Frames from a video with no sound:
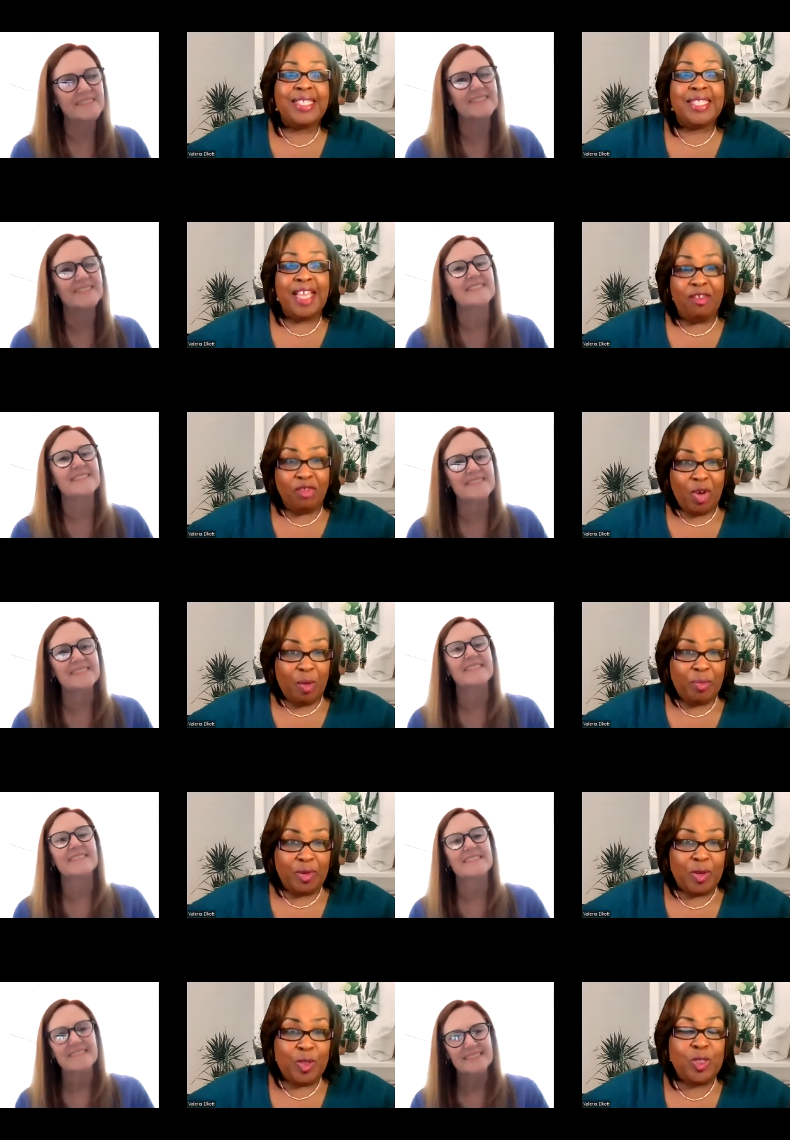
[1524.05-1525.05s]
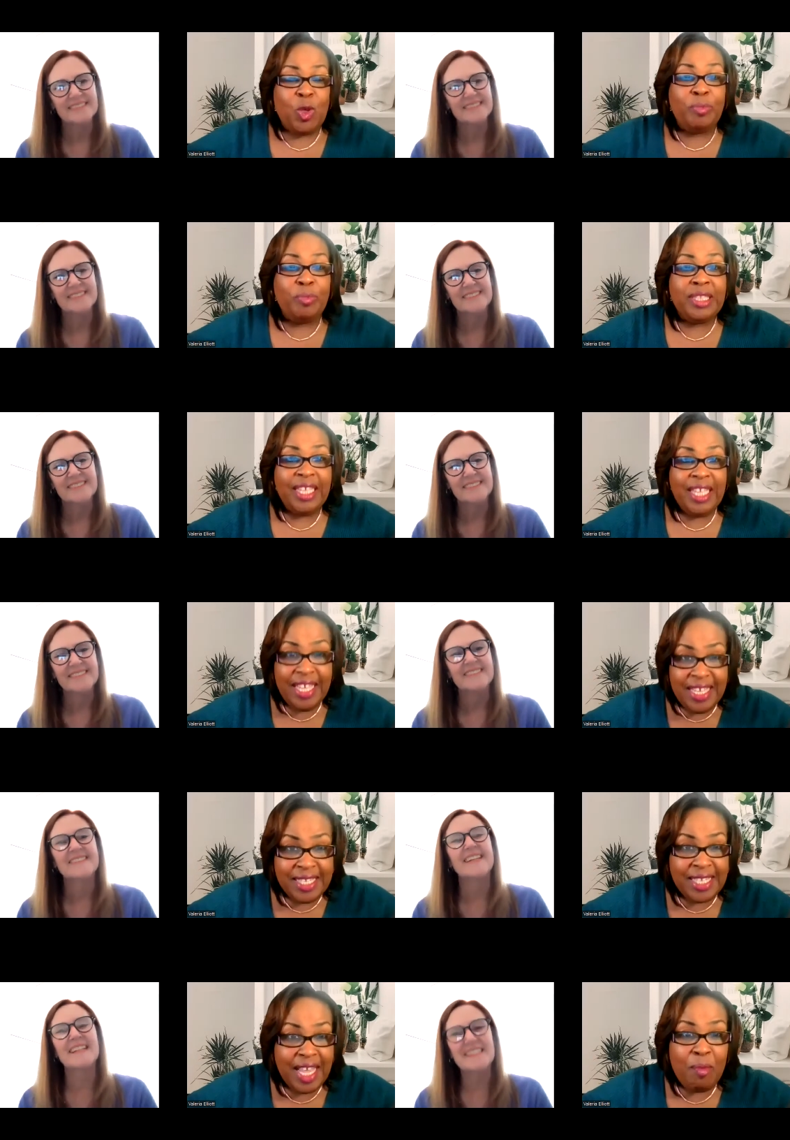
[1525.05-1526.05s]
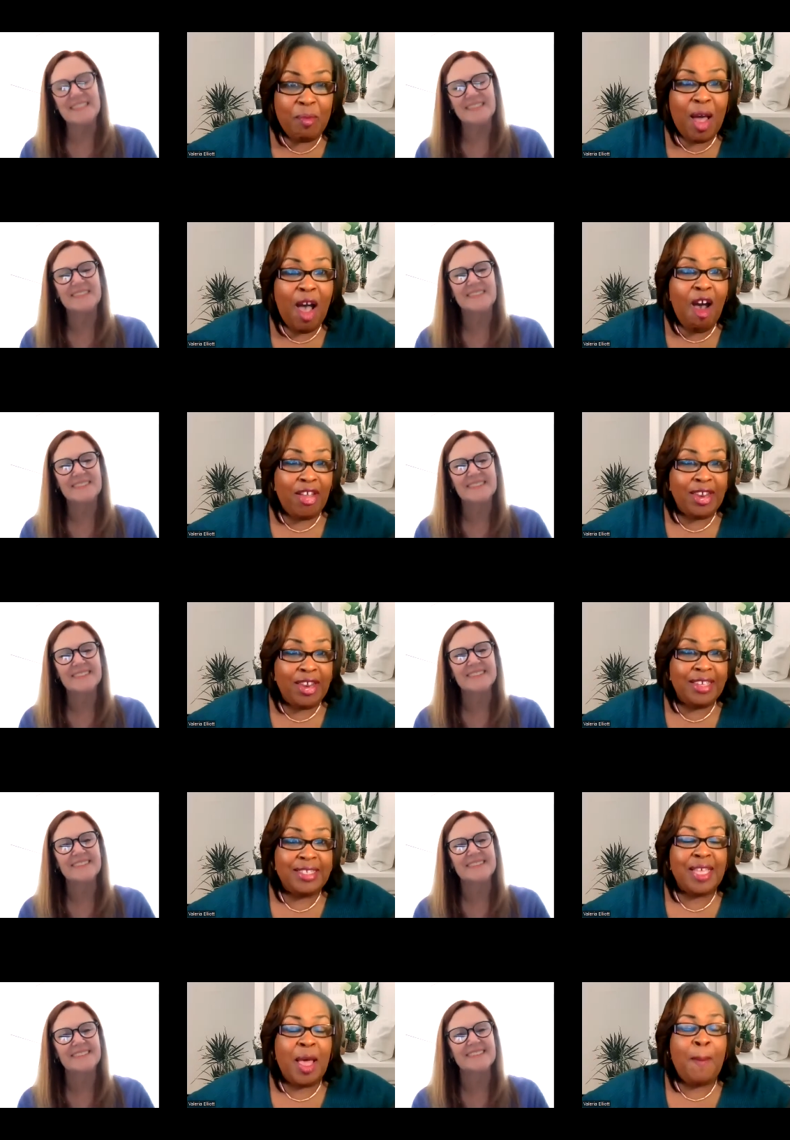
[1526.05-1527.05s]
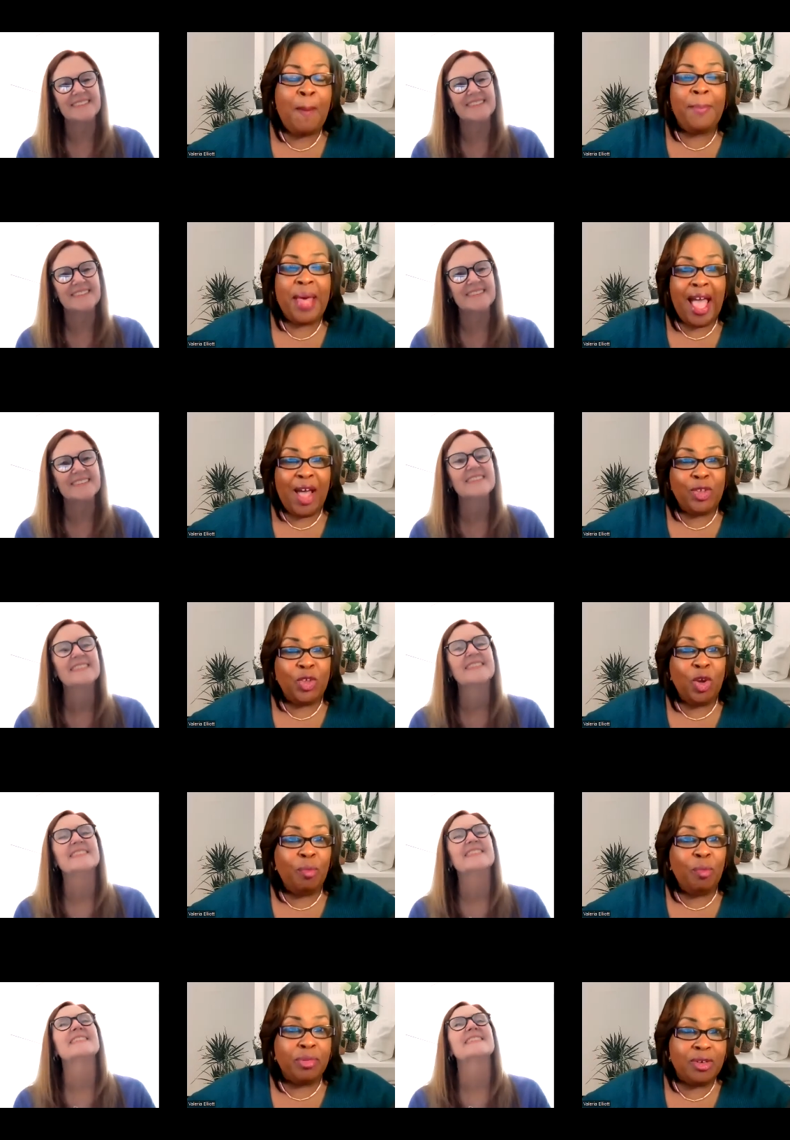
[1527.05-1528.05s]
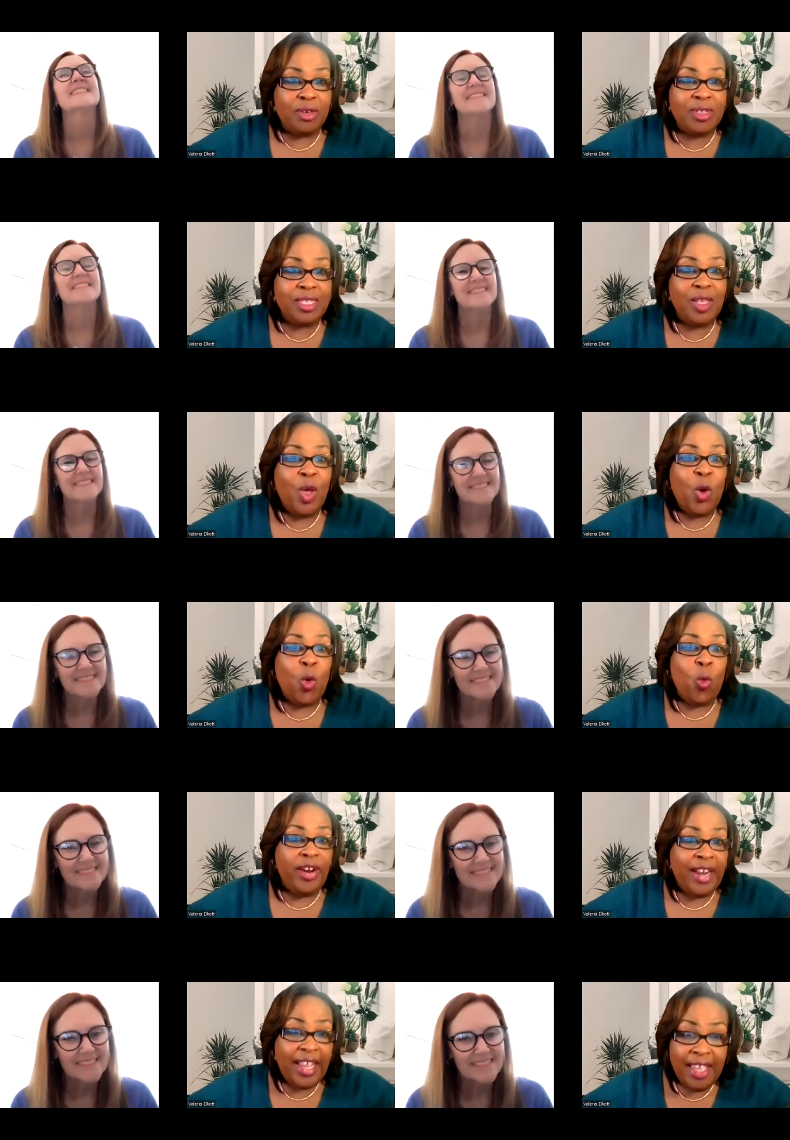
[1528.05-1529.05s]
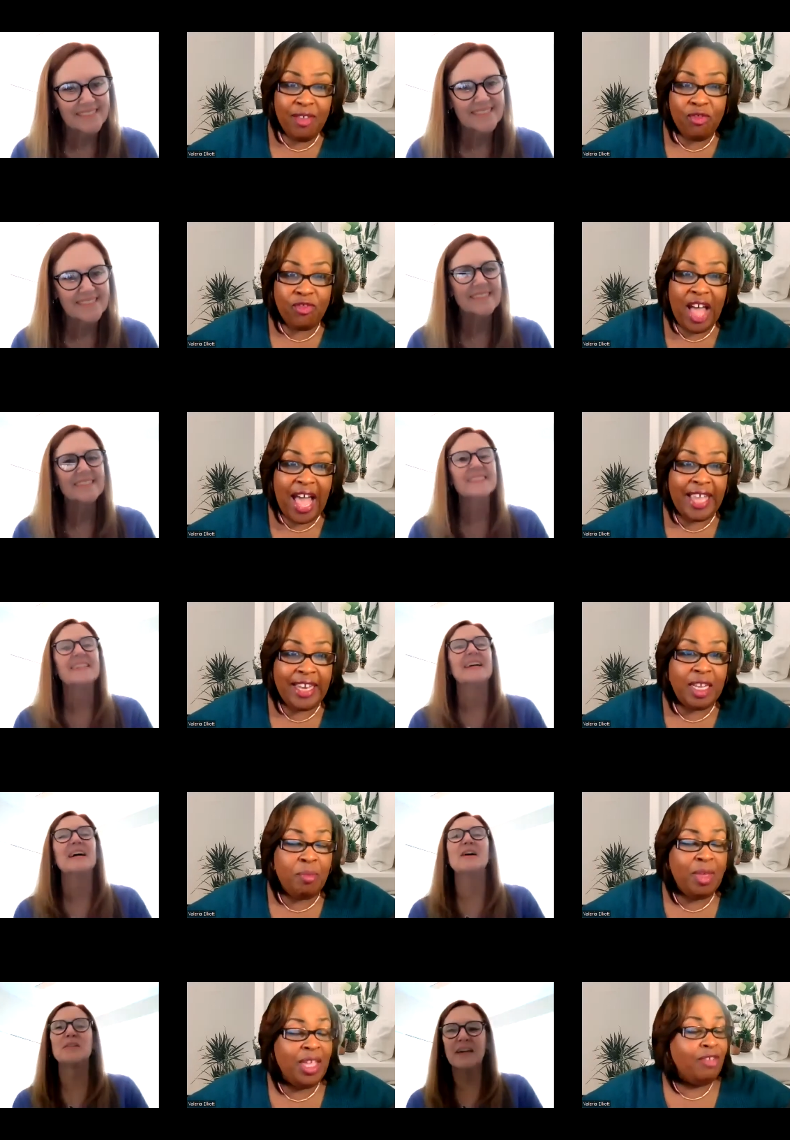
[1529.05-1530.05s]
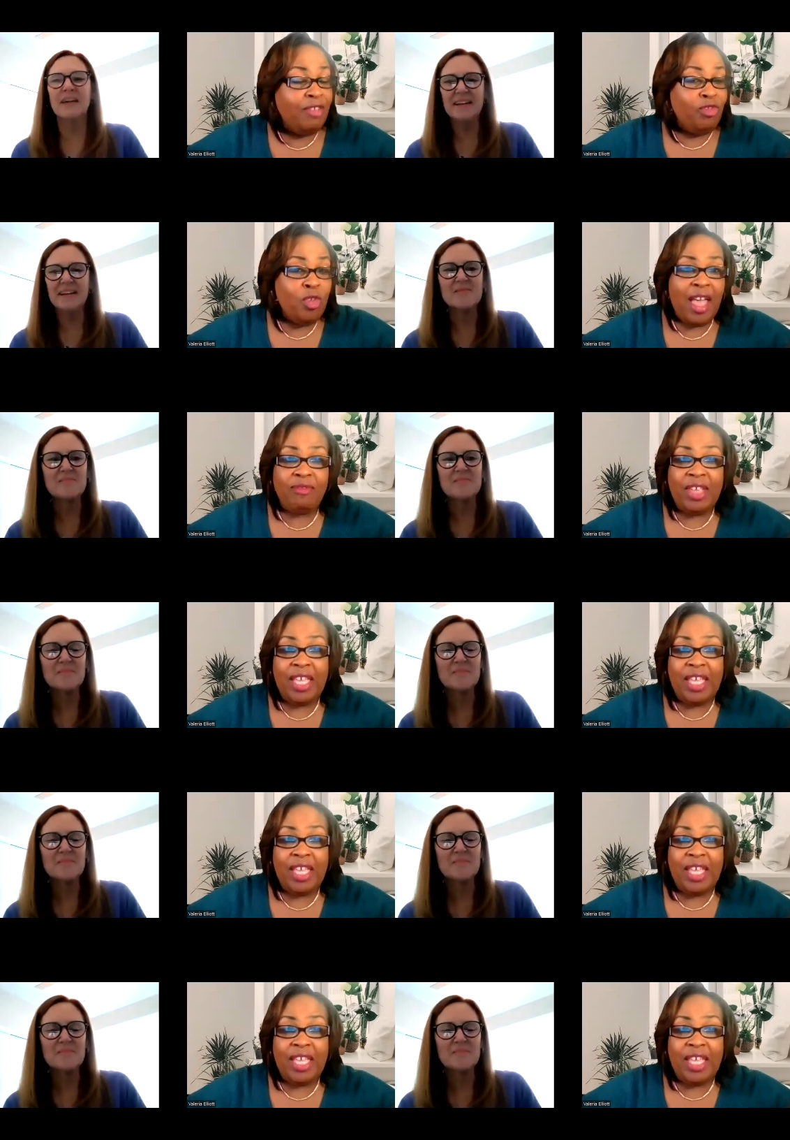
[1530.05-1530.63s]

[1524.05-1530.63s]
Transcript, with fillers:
Speaker 1: Several books. So please tell my audience about your books where they can find them, okay. and if you have